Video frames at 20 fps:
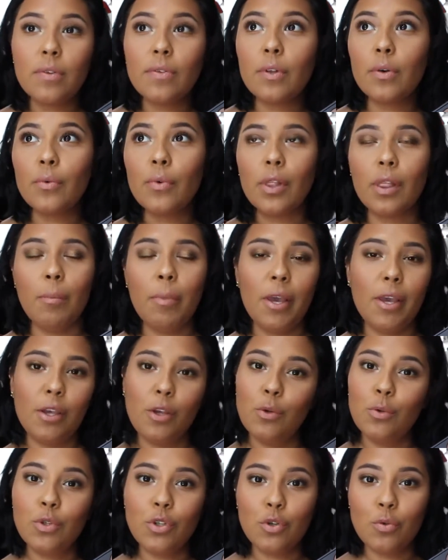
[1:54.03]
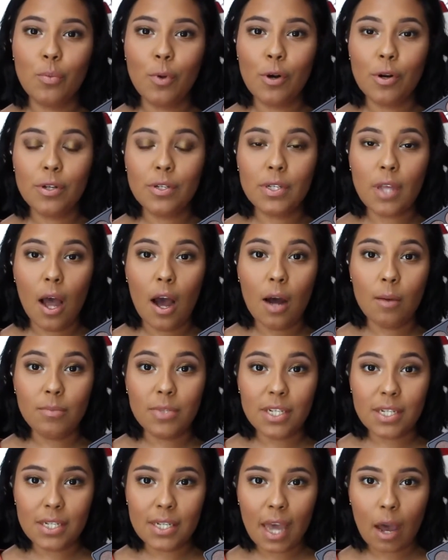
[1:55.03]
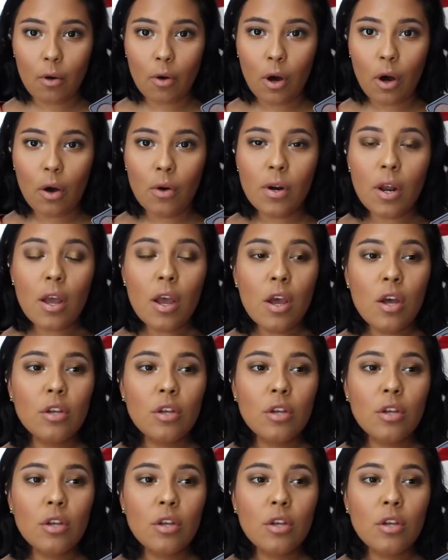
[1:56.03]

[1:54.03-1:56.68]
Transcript: of the really big YouTubers um, discount code.